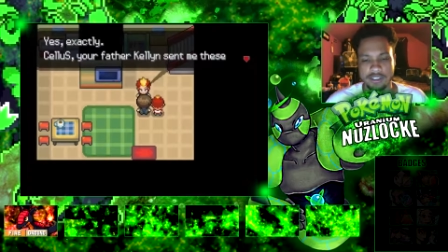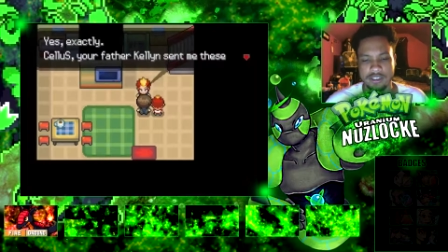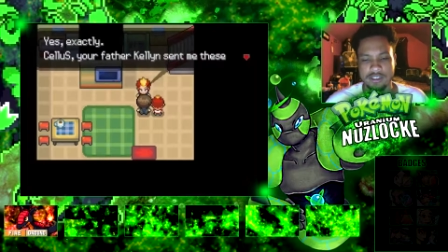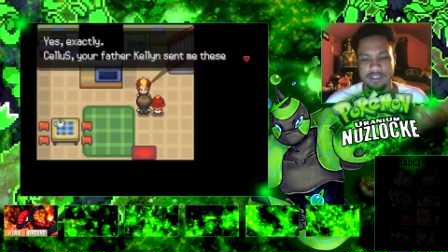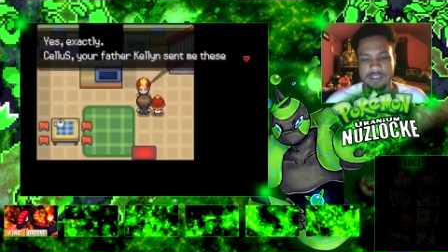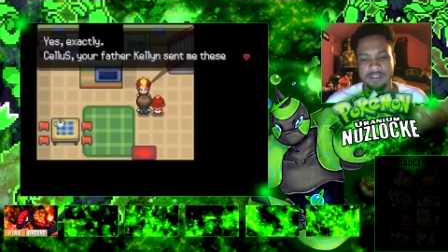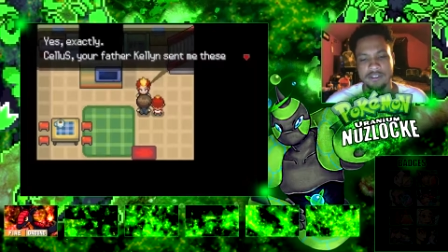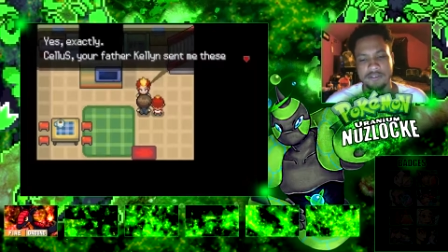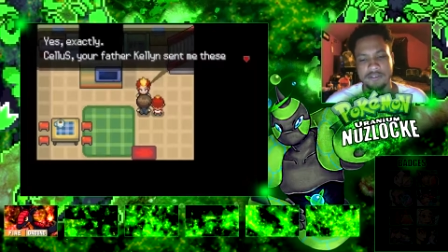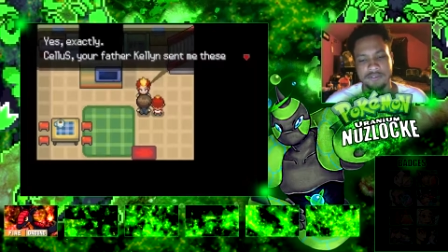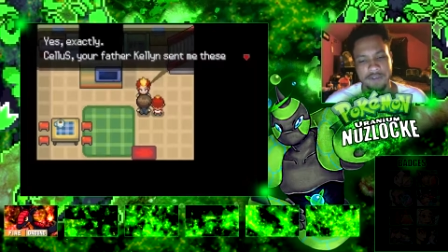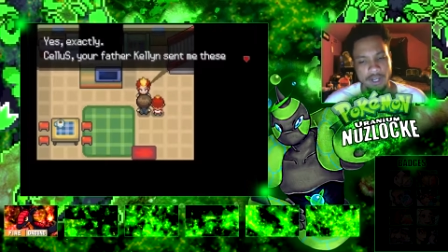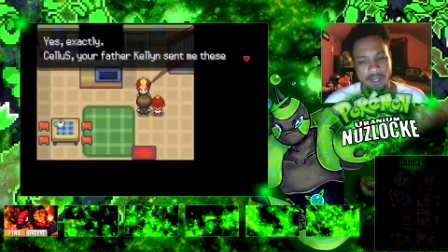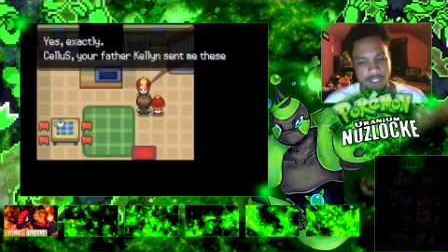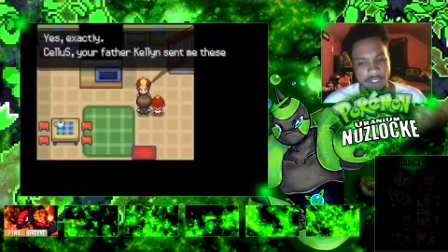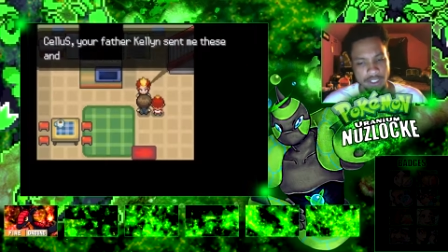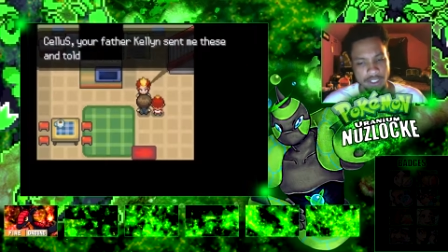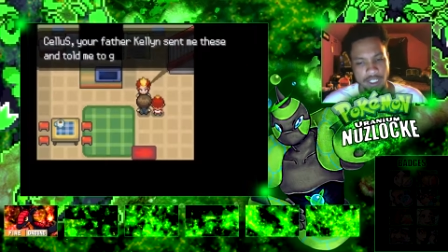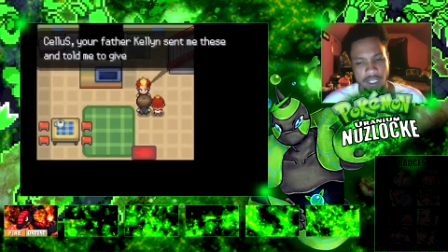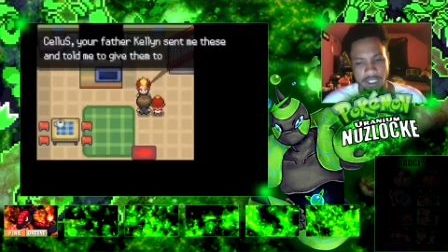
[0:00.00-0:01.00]
Your father,
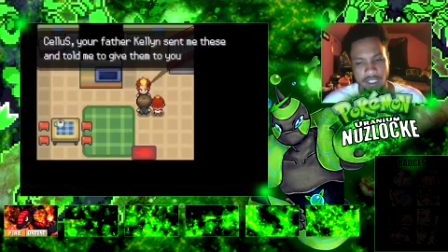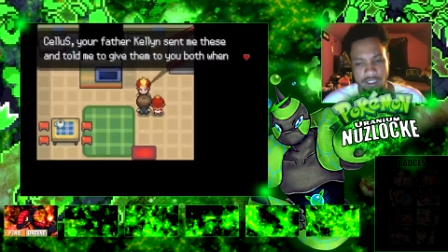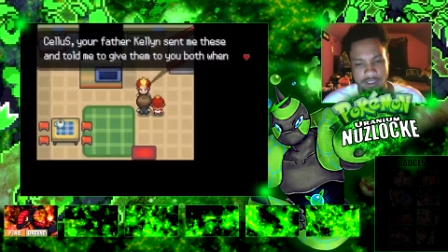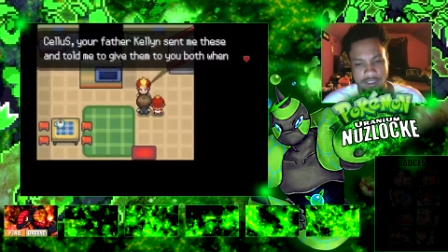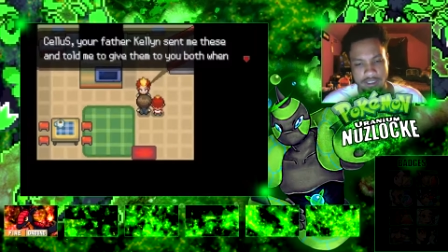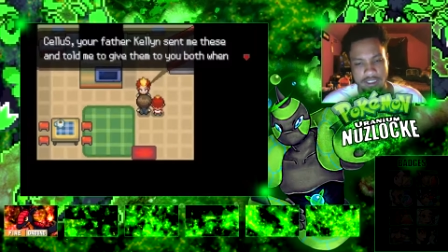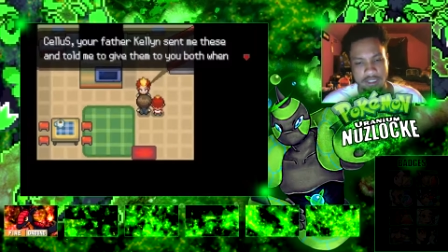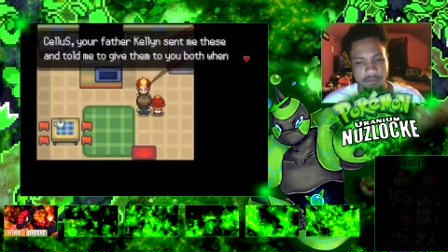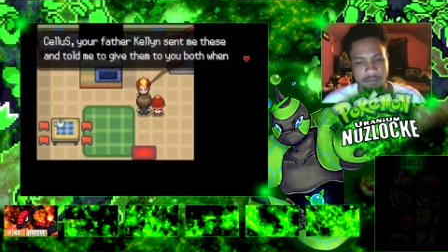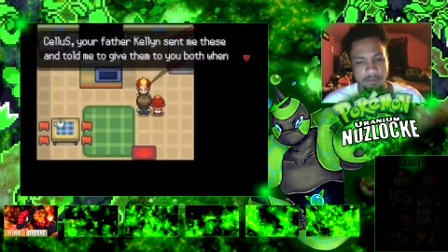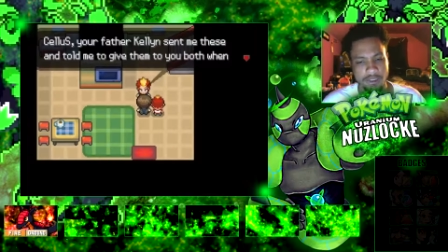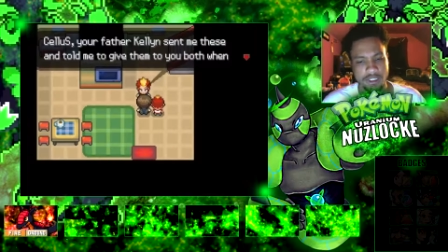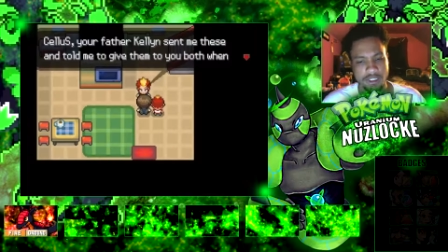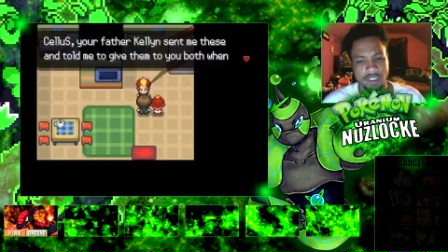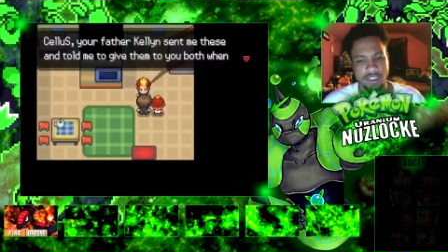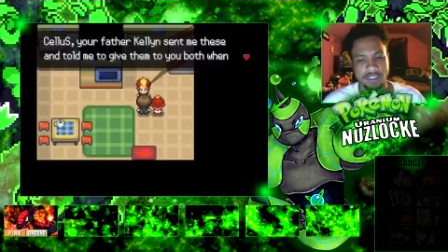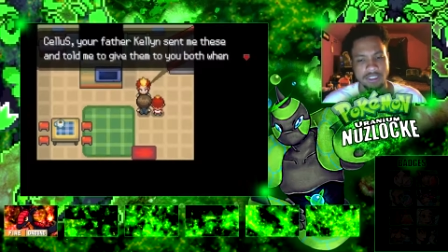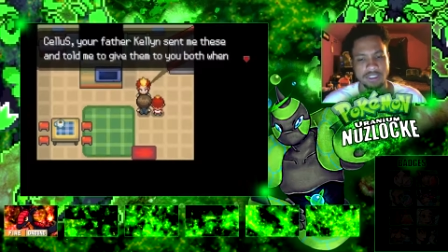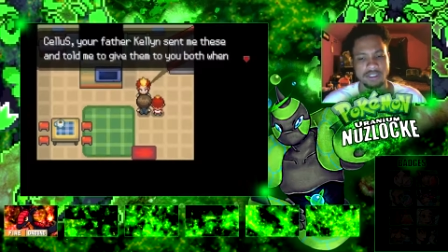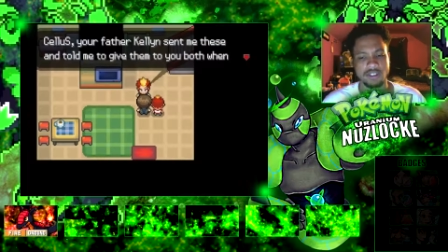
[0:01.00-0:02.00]
Kellen, sent me
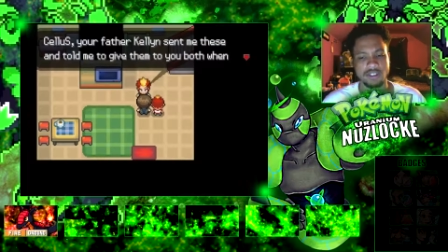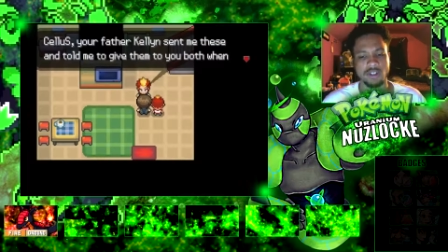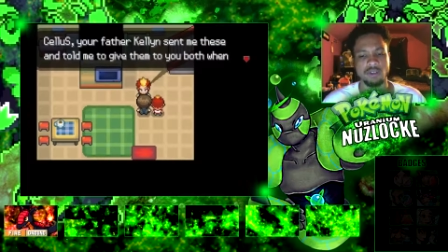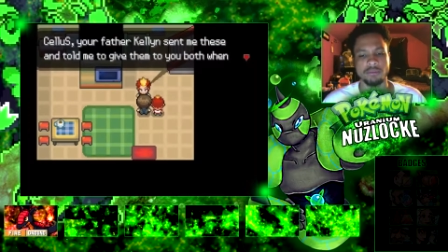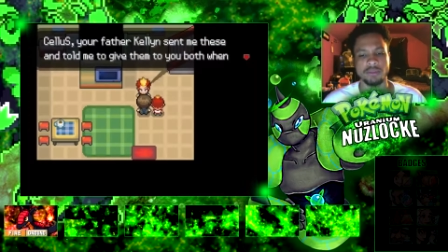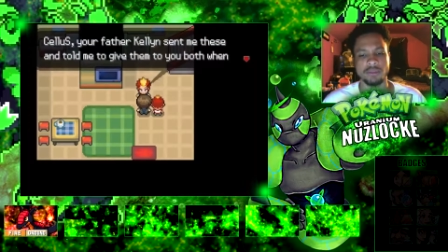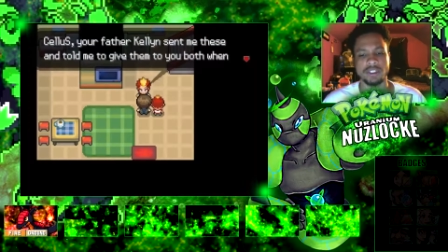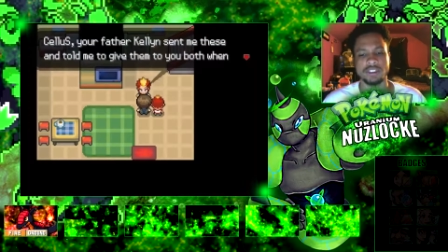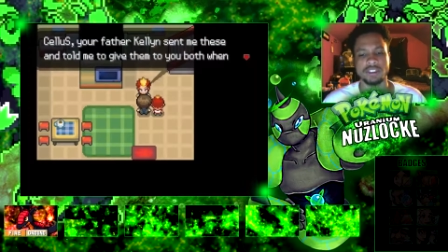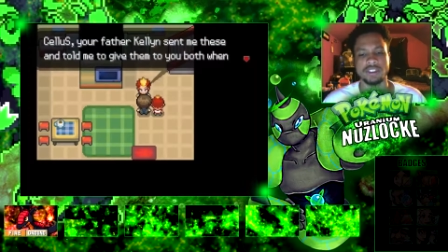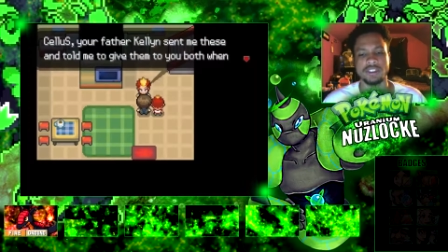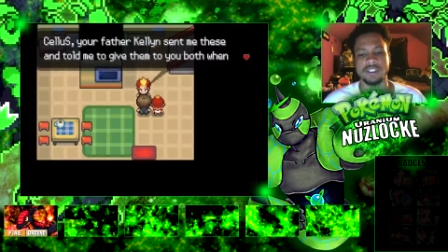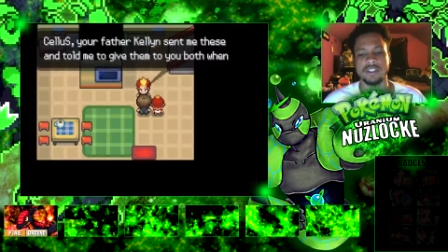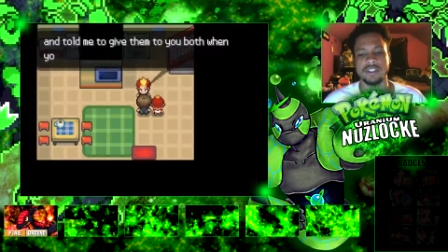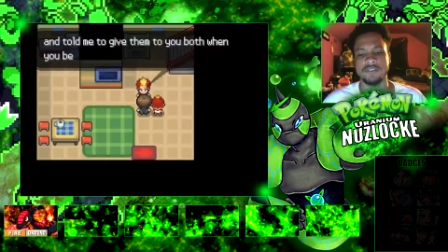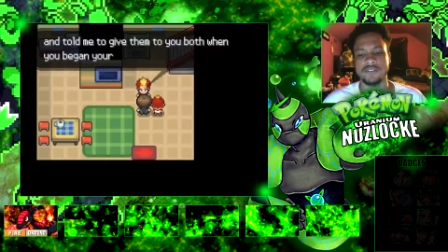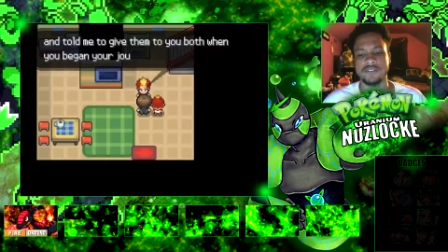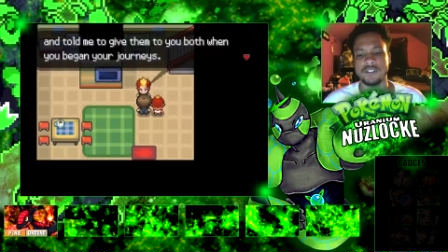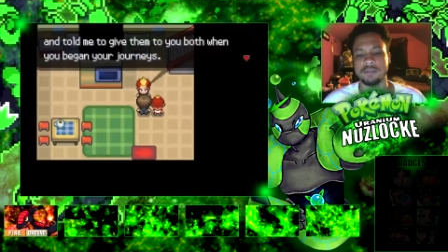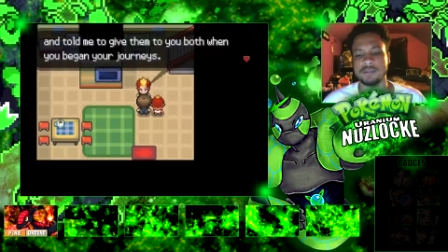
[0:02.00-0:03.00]
these and told me to
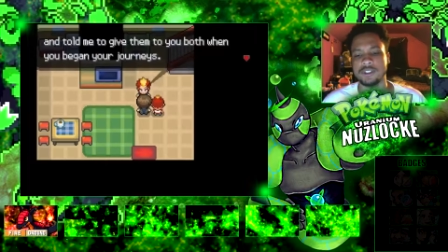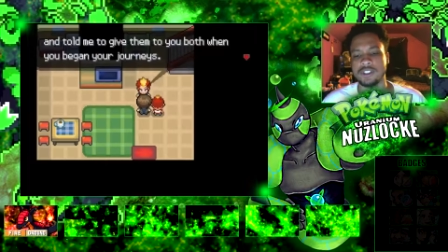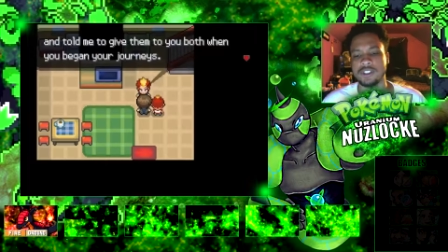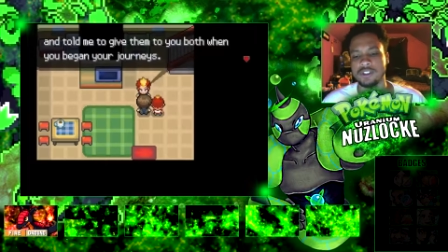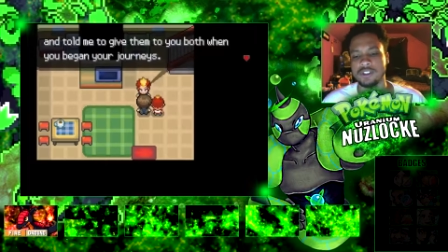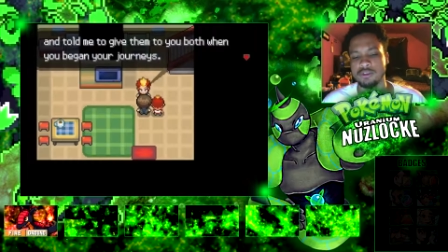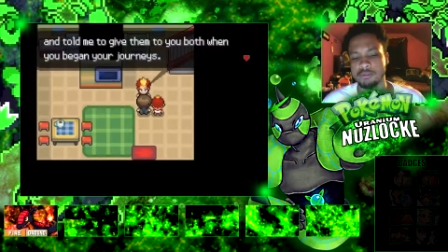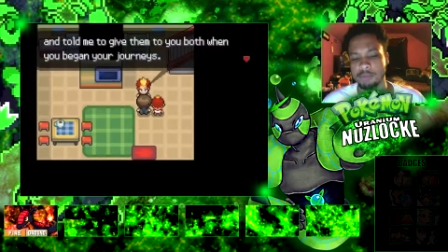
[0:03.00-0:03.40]
give them to you